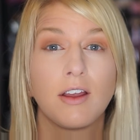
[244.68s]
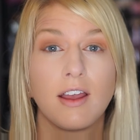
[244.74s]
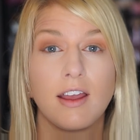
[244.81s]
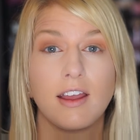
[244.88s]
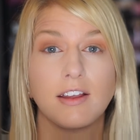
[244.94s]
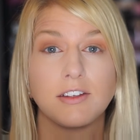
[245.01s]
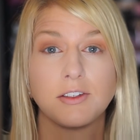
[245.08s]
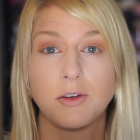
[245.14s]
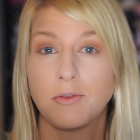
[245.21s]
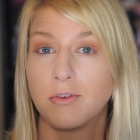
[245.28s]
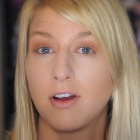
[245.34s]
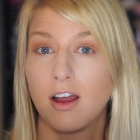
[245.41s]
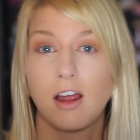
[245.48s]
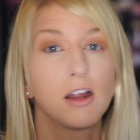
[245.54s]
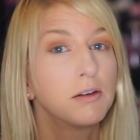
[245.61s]
Okay, so
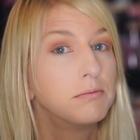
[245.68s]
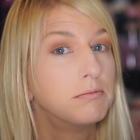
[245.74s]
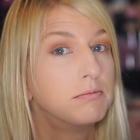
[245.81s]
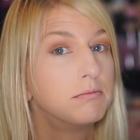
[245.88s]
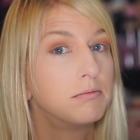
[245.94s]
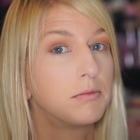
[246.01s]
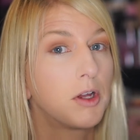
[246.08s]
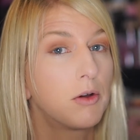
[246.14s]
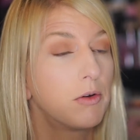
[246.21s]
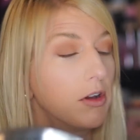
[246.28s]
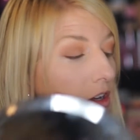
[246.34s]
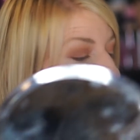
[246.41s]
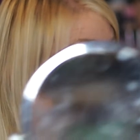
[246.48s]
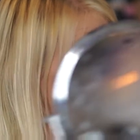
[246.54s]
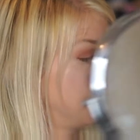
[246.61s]
far, going
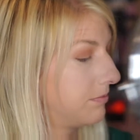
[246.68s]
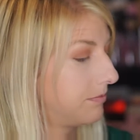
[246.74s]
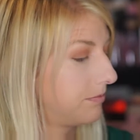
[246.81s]
good.